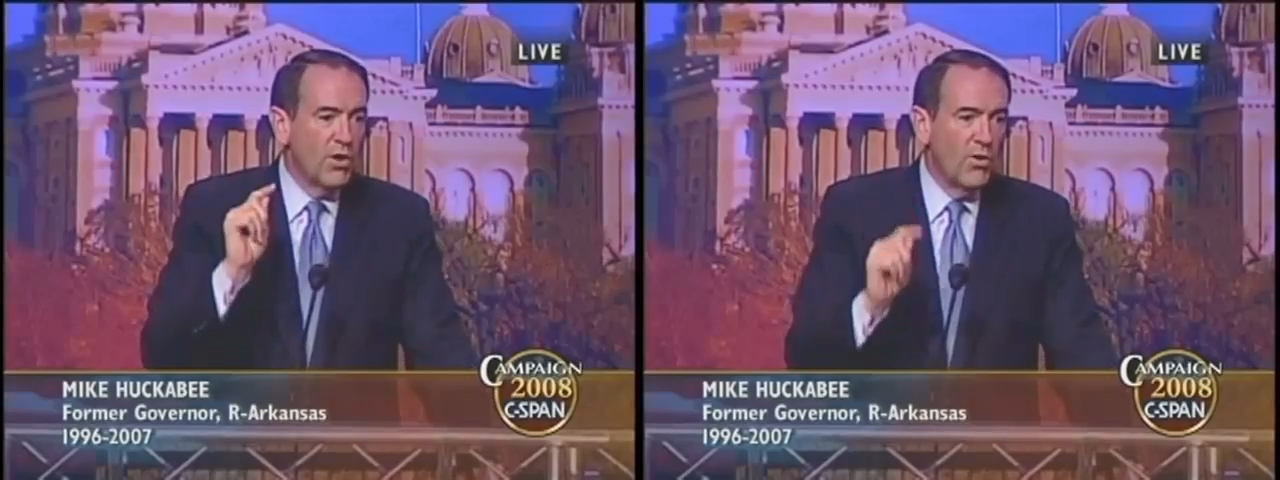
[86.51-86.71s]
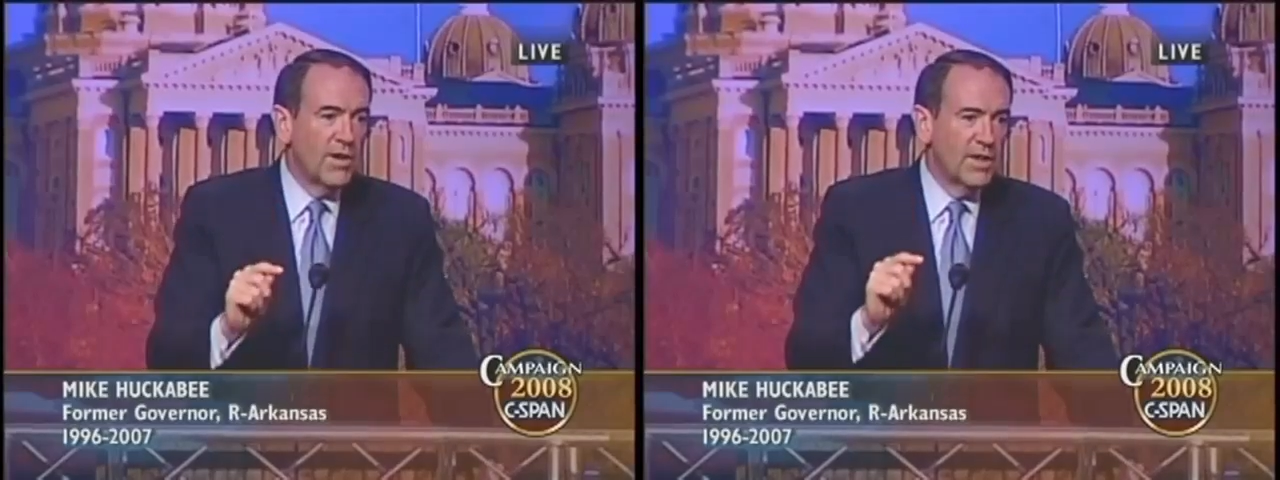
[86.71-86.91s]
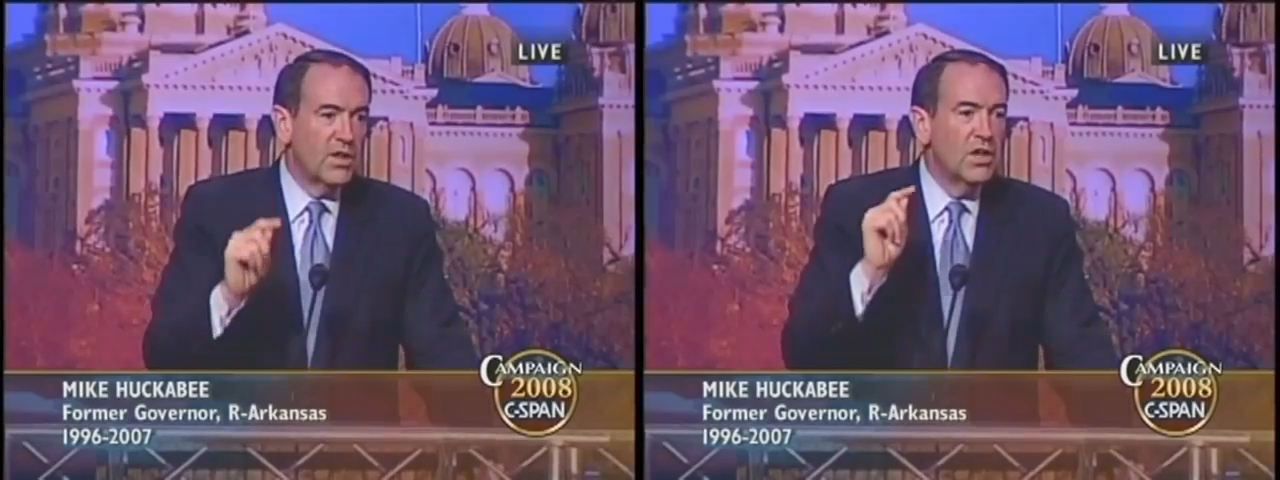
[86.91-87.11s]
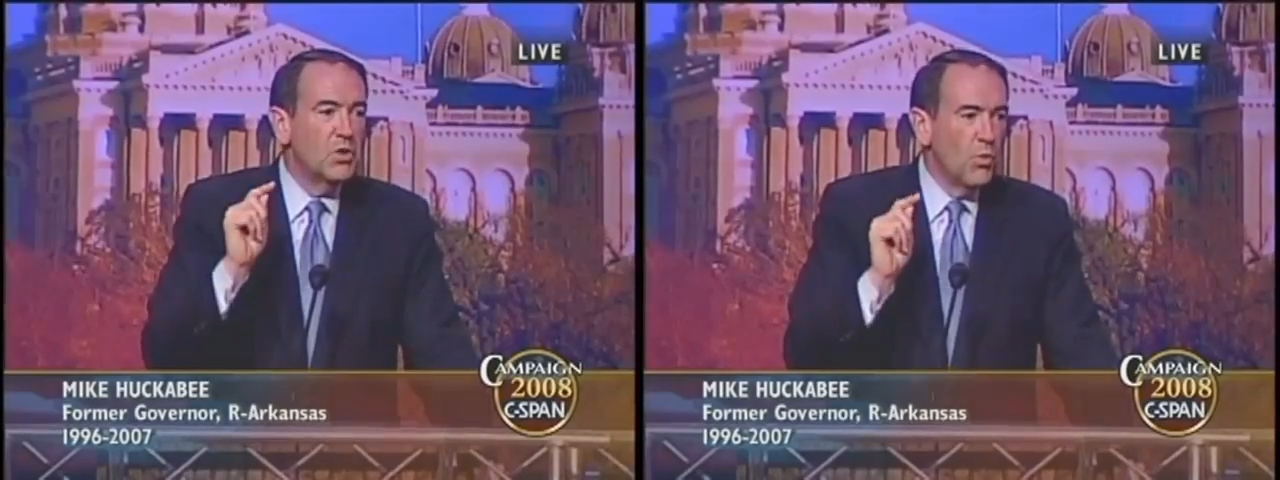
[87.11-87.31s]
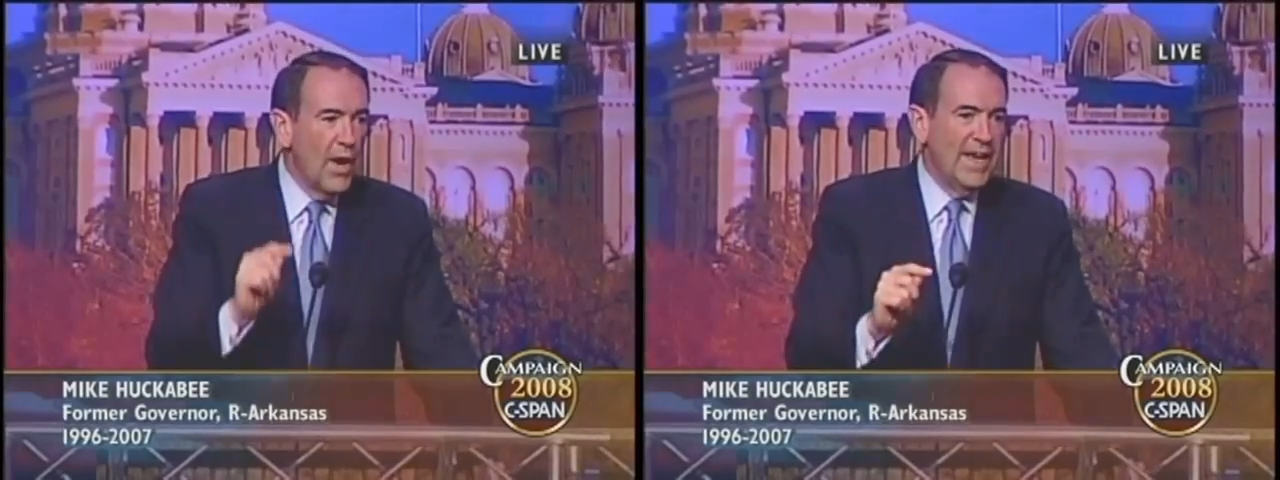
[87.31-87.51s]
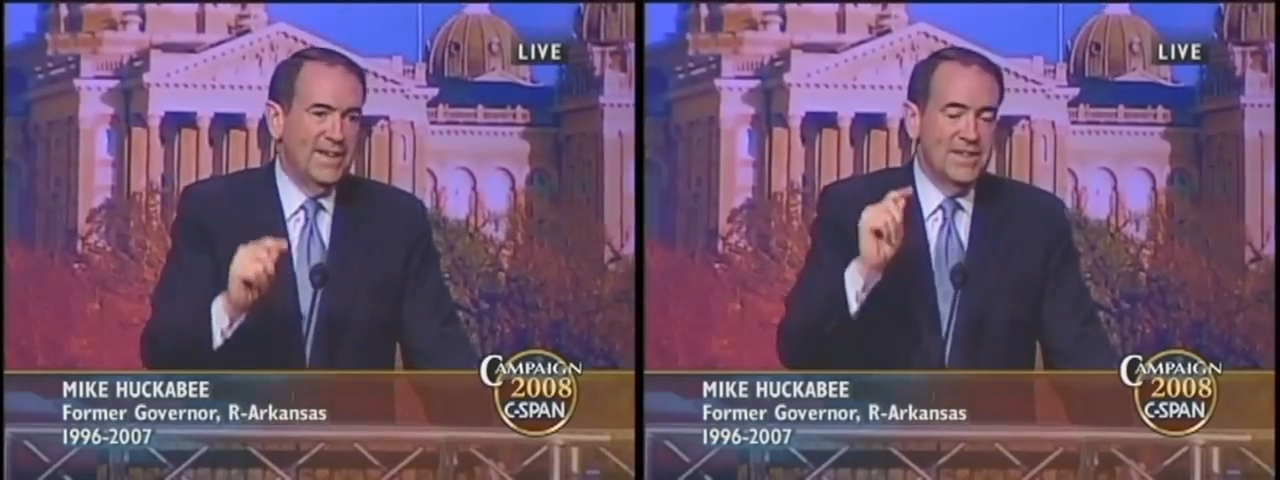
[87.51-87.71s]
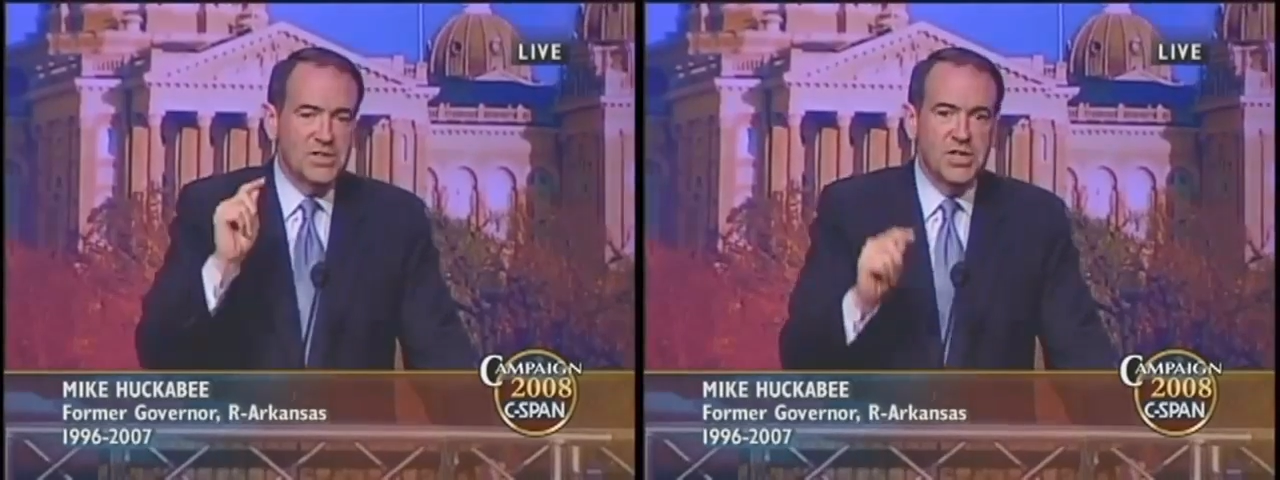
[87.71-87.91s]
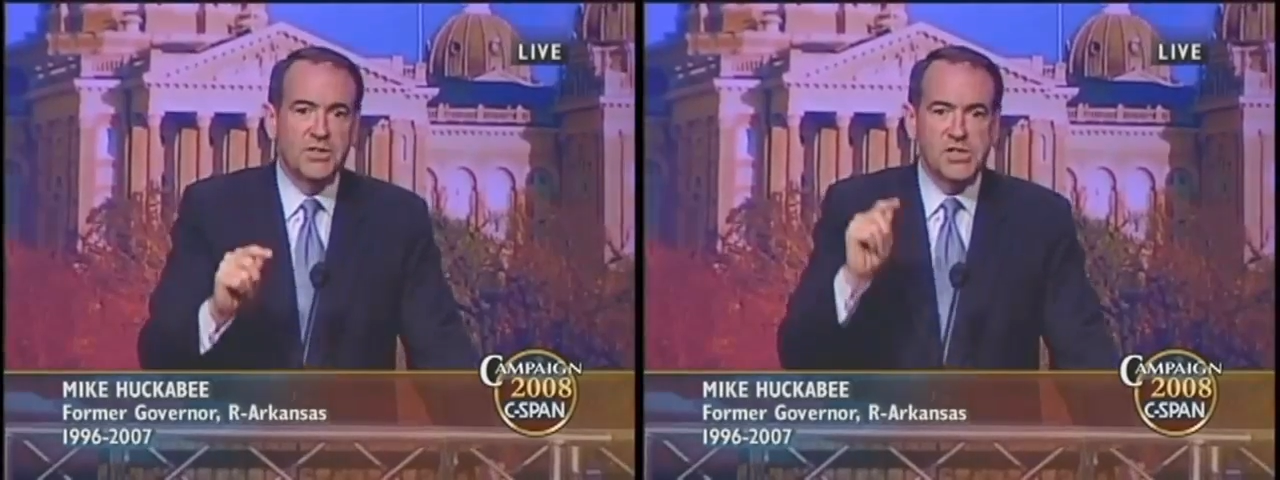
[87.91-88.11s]
oil, wait
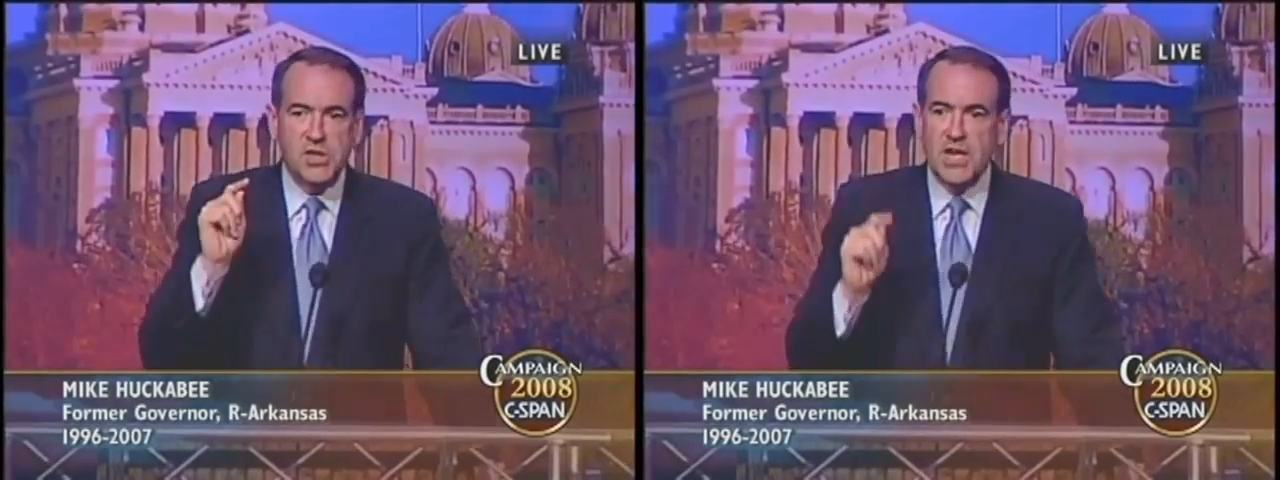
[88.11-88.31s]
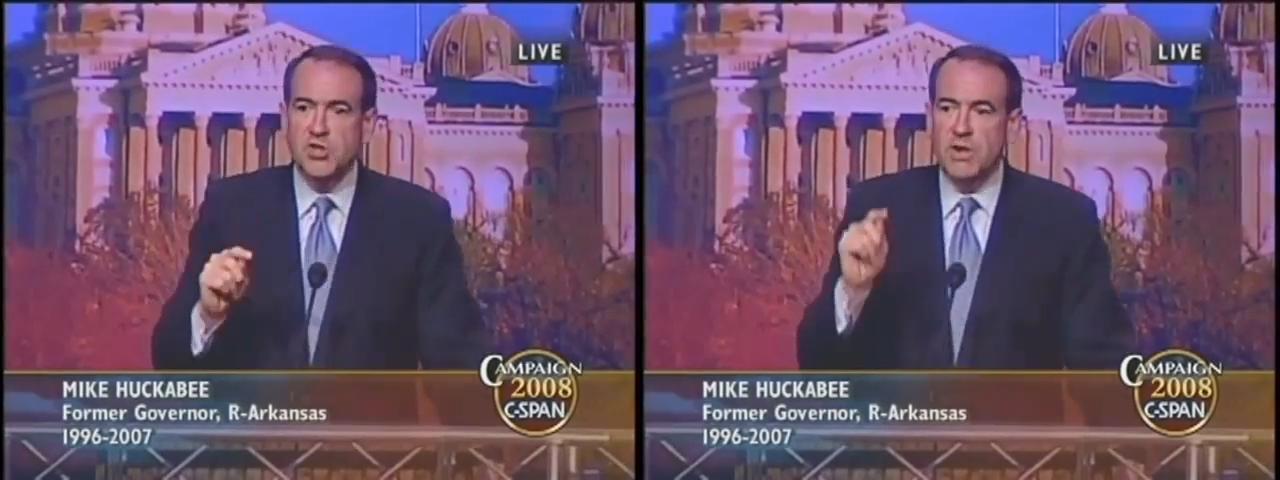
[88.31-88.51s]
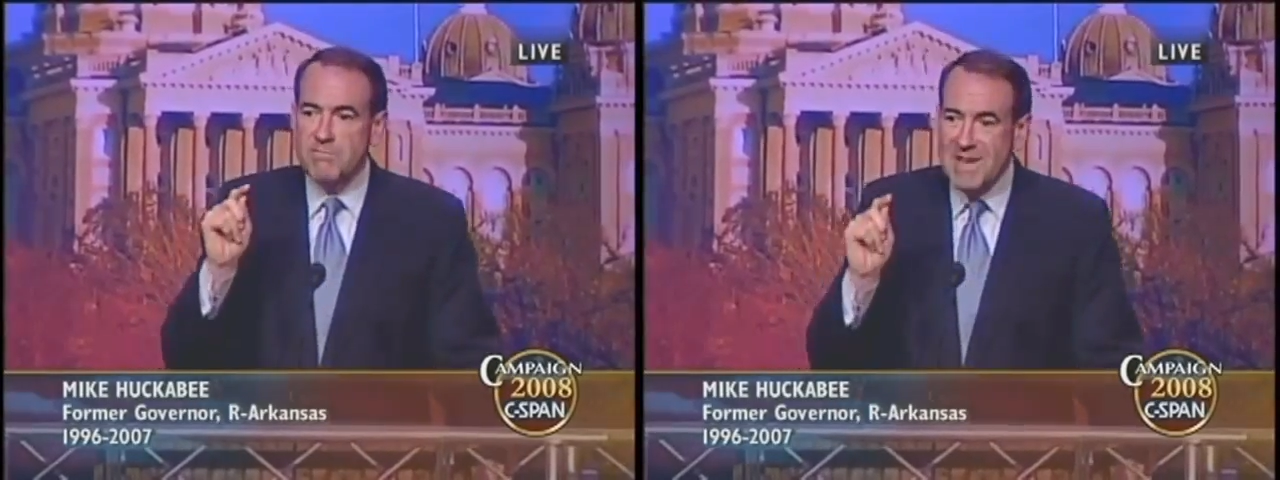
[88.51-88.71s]
until this country